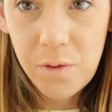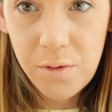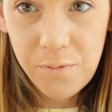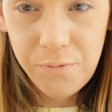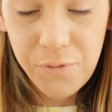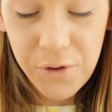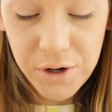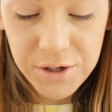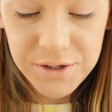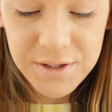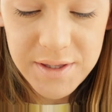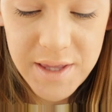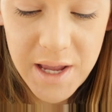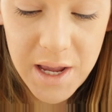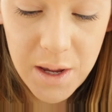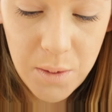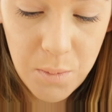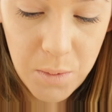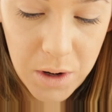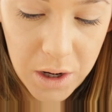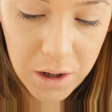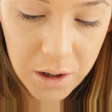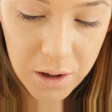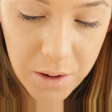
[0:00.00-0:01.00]
So the first thing
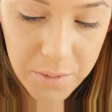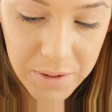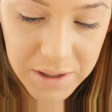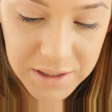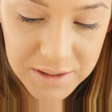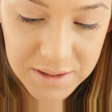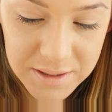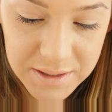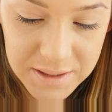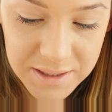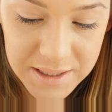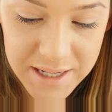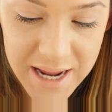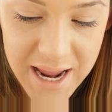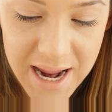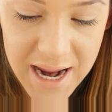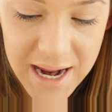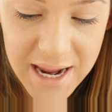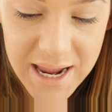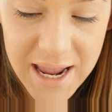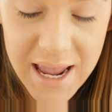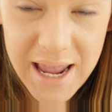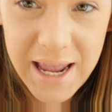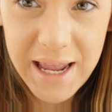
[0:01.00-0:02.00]
we are going to
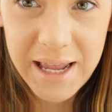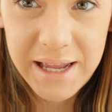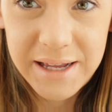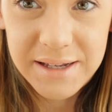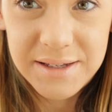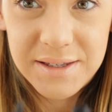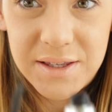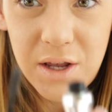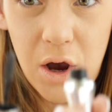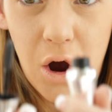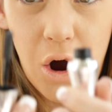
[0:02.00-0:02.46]
take is